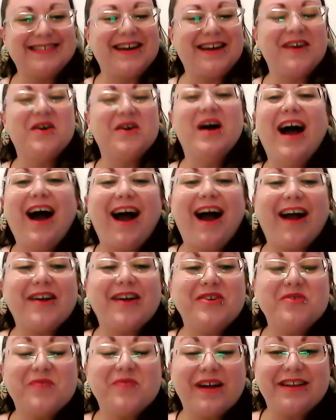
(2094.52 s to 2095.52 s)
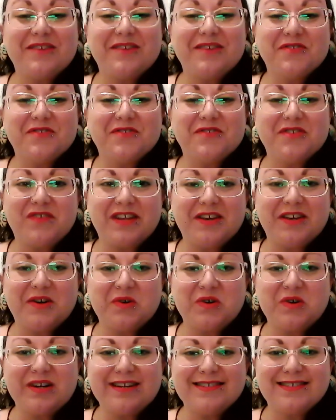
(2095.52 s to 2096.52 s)
So are you ready for the
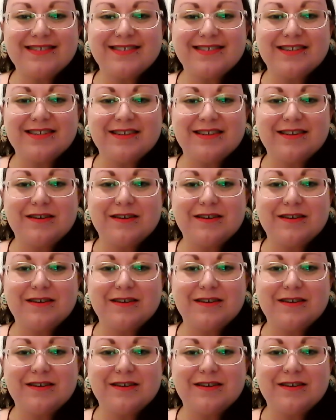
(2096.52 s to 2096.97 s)
video, Chris?